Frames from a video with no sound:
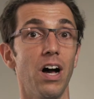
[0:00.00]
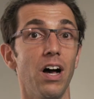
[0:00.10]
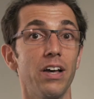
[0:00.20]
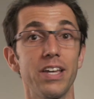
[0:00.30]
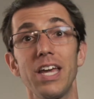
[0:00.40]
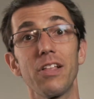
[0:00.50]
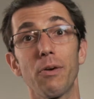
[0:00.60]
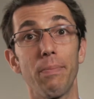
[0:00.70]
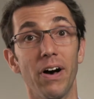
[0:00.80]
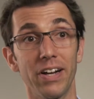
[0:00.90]
uh,
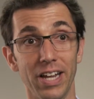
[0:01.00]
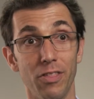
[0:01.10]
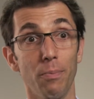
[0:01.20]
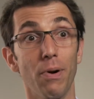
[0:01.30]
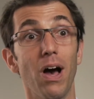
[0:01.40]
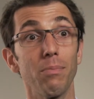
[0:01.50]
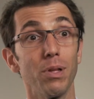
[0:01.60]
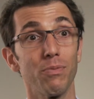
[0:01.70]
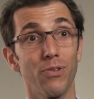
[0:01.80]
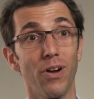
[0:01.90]
it's a bug, it's a
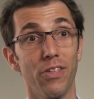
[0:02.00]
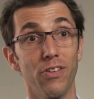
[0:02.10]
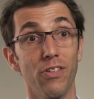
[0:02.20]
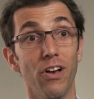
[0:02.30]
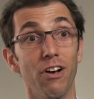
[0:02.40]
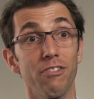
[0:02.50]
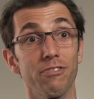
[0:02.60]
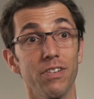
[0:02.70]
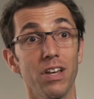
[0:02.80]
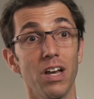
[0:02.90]
problem for us to solve.
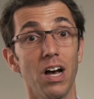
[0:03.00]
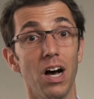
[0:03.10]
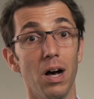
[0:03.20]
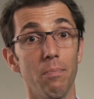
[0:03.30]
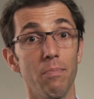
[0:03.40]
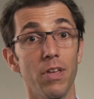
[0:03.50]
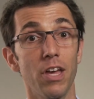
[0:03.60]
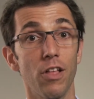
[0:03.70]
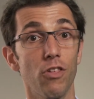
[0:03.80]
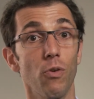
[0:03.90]
Um,
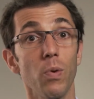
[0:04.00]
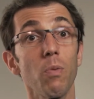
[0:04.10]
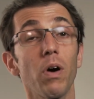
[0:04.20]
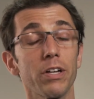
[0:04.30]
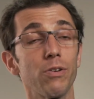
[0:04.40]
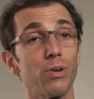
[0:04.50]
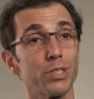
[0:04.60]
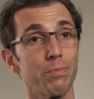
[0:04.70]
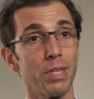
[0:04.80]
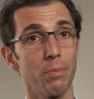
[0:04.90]
and so we want Google
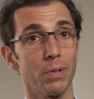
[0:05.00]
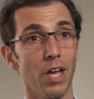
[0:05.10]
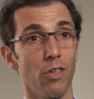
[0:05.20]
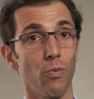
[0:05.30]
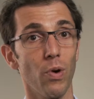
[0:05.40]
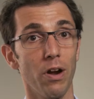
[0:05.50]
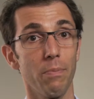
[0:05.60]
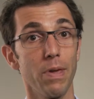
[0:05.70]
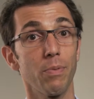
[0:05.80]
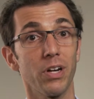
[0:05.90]
to be the place where
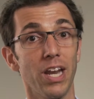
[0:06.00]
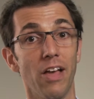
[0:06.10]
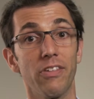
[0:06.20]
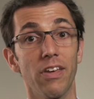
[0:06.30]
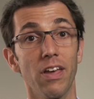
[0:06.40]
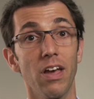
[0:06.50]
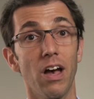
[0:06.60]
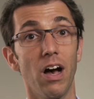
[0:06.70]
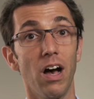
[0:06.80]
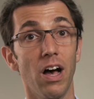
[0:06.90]
people can ask
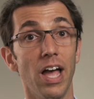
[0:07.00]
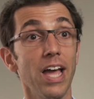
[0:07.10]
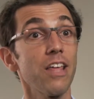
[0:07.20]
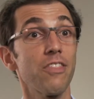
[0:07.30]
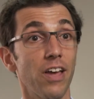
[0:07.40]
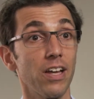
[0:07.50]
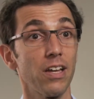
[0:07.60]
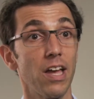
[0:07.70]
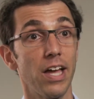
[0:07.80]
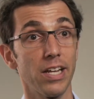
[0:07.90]
uh, anything
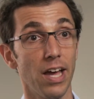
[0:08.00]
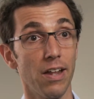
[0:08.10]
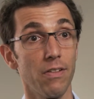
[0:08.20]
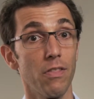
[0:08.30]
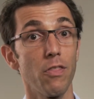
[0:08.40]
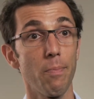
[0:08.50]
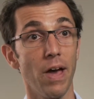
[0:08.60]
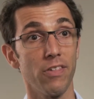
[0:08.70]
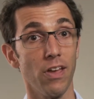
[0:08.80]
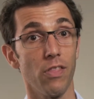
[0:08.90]
and get the
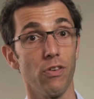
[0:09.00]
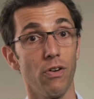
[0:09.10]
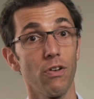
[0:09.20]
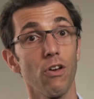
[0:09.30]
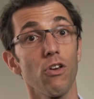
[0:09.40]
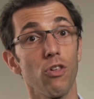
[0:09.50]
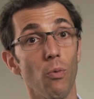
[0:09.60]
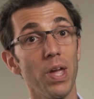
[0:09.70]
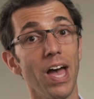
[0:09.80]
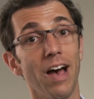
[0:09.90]
best answer. So
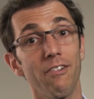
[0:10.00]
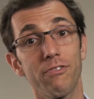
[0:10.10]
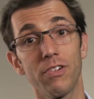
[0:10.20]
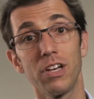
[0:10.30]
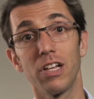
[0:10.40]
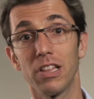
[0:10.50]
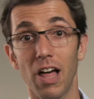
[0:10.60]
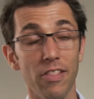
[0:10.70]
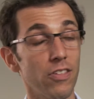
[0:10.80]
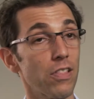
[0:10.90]
we have
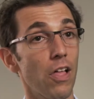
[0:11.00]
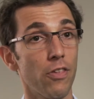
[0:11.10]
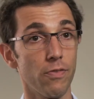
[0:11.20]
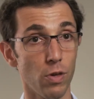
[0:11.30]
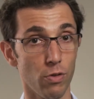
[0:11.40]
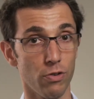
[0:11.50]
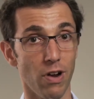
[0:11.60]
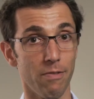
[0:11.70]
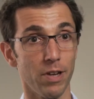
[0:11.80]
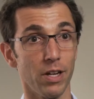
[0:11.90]
lots and lots of user
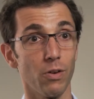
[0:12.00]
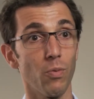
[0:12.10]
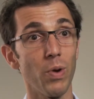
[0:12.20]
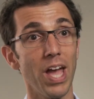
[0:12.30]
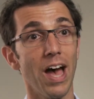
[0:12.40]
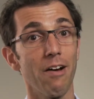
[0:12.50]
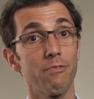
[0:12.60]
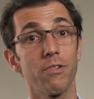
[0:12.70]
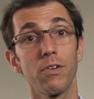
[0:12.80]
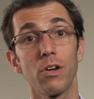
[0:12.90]
traffic. We
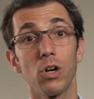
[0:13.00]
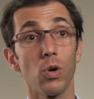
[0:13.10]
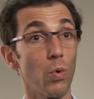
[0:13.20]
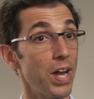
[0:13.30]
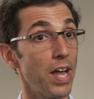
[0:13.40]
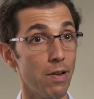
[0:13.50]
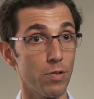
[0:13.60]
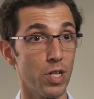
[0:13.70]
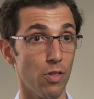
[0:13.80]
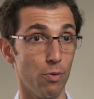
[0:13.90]
have great
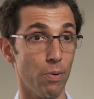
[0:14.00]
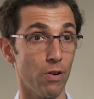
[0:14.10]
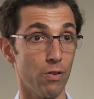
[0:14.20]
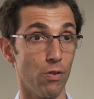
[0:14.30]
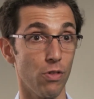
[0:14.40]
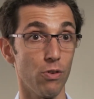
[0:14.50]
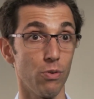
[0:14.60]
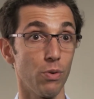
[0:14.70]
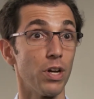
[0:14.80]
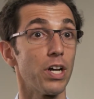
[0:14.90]
advertiser partners
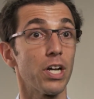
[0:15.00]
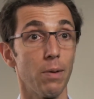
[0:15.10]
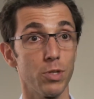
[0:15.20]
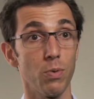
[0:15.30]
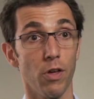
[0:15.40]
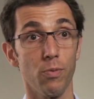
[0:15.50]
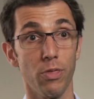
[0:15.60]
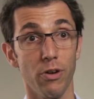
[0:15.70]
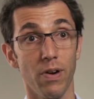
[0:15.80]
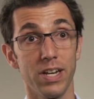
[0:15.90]
who come to us
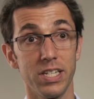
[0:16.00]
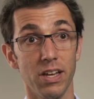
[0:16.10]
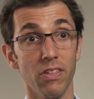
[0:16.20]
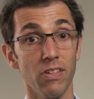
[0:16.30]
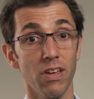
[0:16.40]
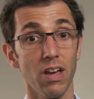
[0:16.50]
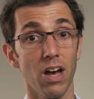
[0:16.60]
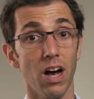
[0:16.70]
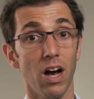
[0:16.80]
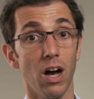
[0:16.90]
with their ideas.
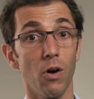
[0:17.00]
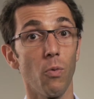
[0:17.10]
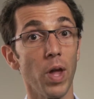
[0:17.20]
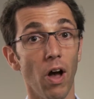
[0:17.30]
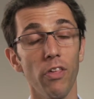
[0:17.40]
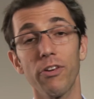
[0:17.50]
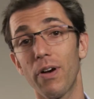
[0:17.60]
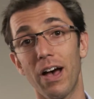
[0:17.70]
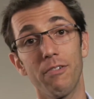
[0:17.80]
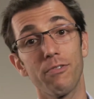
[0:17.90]
Uh, we also
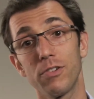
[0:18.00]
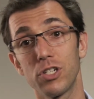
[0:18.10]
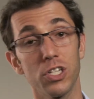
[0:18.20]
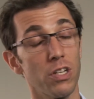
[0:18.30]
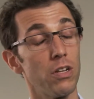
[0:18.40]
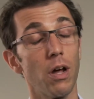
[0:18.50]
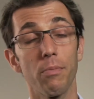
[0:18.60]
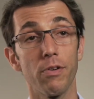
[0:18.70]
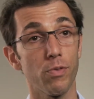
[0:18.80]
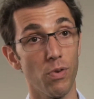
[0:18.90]
have just a
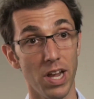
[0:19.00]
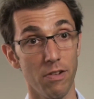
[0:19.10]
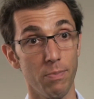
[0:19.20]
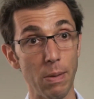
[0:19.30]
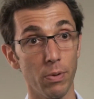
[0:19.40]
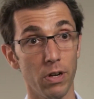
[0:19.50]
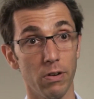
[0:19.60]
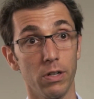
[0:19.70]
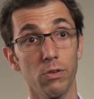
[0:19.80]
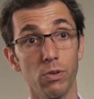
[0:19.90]
number of creative people
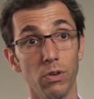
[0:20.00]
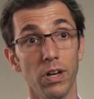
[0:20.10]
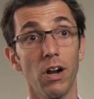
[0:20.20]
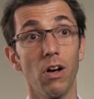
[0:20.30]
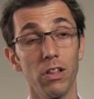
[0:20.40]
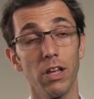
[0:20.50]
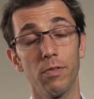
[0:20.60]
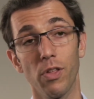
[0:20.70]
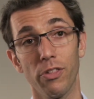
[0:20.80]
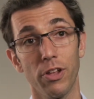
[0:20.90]
here at Google at all
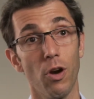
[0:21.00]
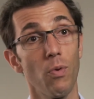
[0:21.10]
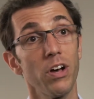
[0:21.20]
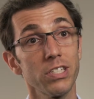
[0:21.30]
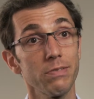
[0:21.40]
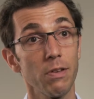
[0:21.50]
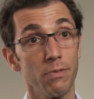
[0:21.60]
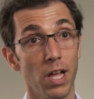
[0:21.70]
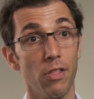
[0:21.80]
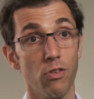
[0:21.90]
levels, and our relatively
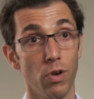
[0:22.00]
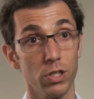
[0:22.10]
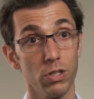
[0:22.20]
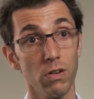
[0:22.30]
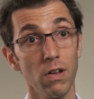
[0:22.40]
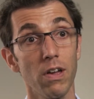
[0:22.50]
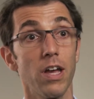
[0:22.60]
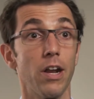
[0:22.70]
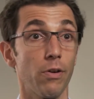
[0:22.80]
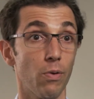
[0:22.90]
flat structure
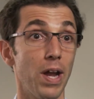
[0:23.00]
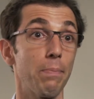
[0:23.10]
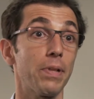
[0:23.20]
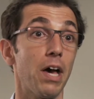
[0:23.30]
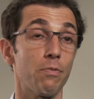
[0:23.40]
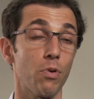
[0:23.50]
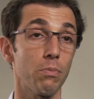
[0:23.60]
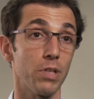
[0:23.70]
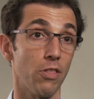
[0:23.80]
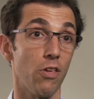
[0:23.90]
and our great
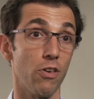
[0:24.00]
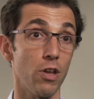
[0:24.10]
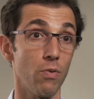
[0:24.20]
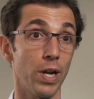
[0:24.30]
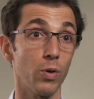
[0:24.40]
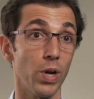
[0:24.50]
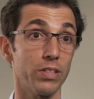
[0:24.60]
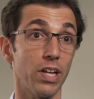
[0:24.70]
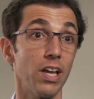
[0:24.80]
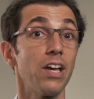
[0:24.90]
platform lets us iterate
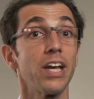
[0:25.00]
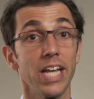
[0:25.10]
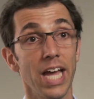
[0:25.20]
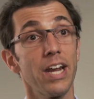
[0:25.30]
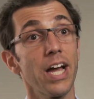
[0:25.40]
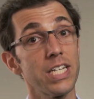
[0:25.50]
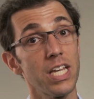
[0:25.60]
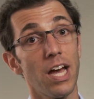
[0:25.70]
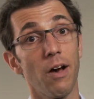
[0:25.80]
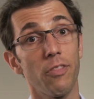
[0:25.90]
quickly, get an
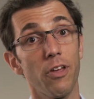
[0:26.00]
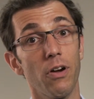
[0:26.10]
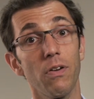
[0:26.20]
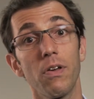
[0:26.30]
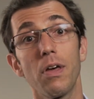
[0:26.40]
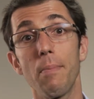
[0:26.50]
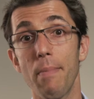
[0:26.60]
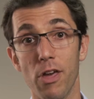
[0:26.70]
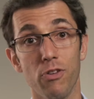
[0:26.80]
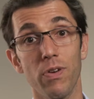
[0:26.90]
idea out there,
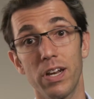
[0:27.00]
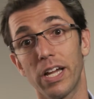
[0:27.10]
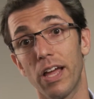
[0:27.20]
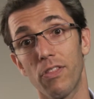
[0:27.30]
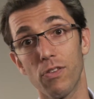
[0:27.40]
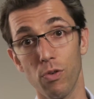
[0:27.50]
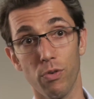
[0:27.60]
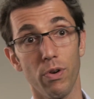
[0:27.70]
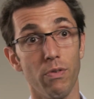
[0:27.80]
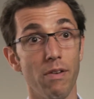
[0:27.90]
measure it against
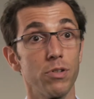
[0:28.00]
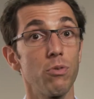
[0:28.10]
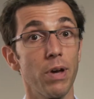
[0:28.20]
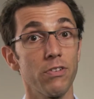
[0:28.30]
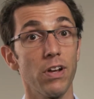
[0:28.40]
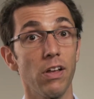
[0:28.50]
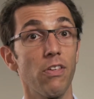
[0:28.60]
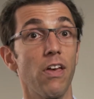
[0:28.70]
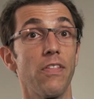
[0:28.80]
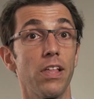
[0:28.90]
user and revenue
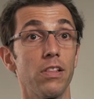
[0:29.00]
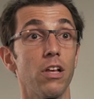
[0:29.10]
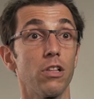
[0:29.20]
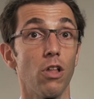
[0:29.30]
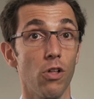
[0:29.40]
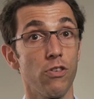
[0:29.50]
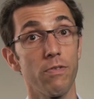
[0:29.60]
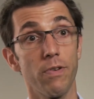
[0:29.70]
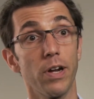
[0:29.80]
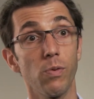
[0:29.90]
metrics, and then launch
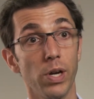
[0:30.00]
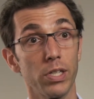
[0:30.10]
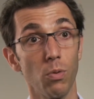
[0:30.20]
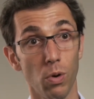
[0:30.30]
it very quickly